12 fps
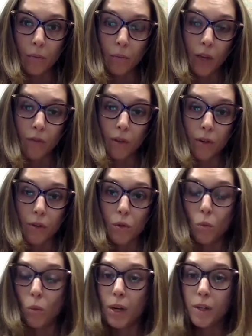if there's
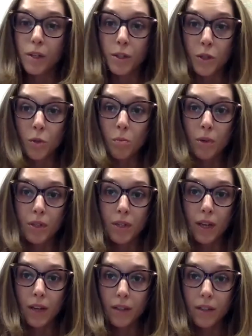1 to
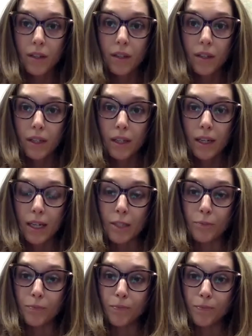
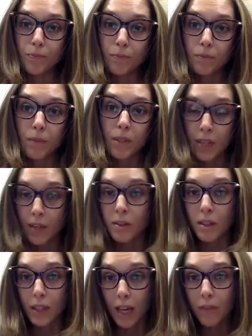2%
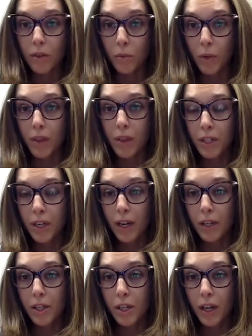cells left with the
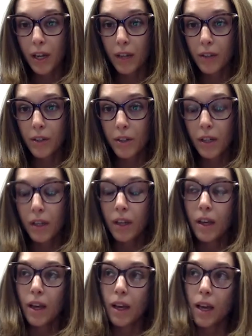genetic change.
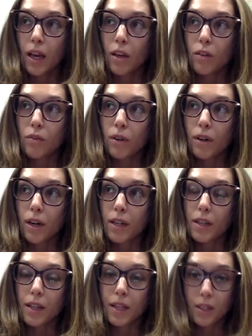And for
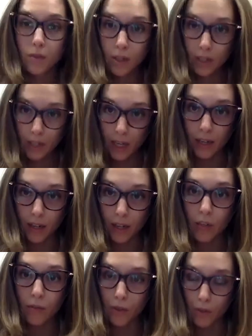a slightly different
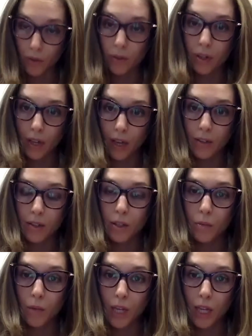technique, for certain
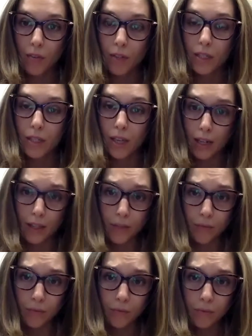cases, we can even detect
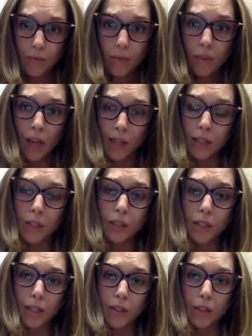as
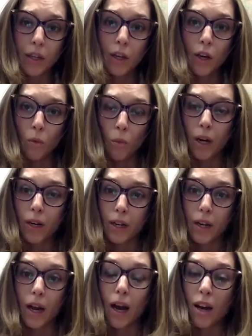little as 1
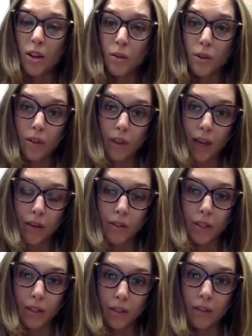in
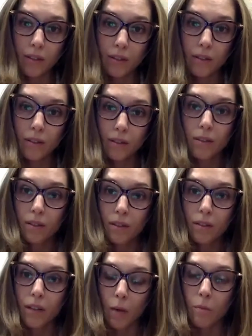100,000
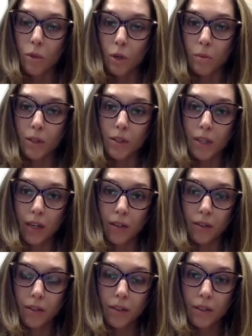abnormal
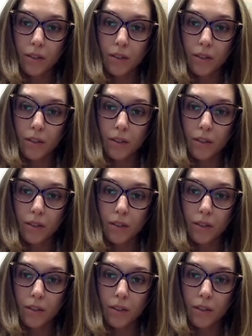cells.